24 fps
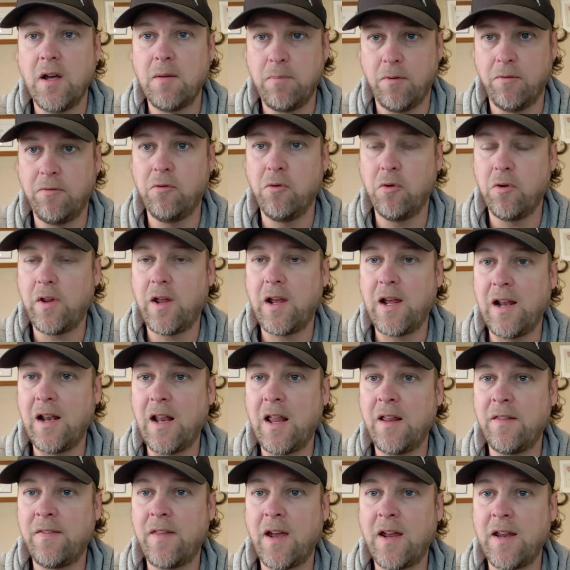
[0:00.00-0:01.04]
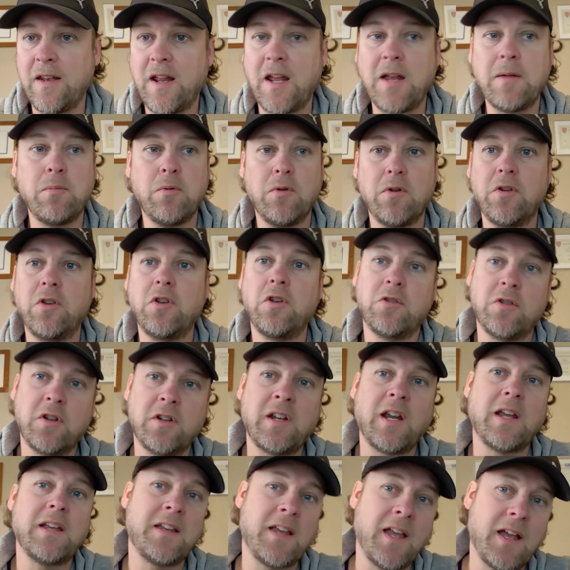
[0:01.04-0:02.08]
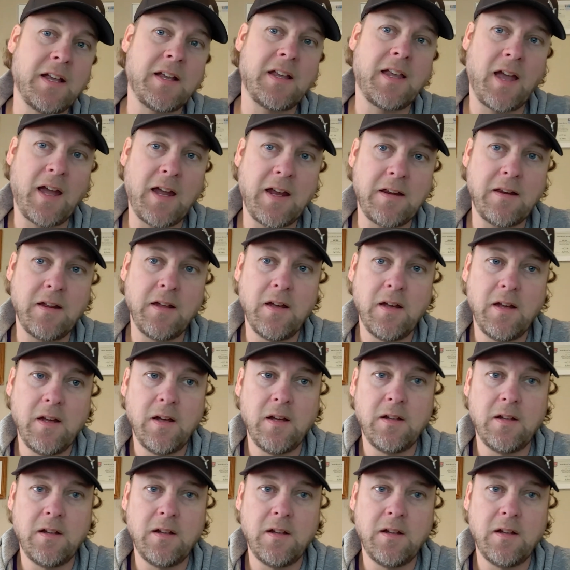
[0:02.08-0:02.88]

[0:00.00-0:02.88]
before they enable you to take it again.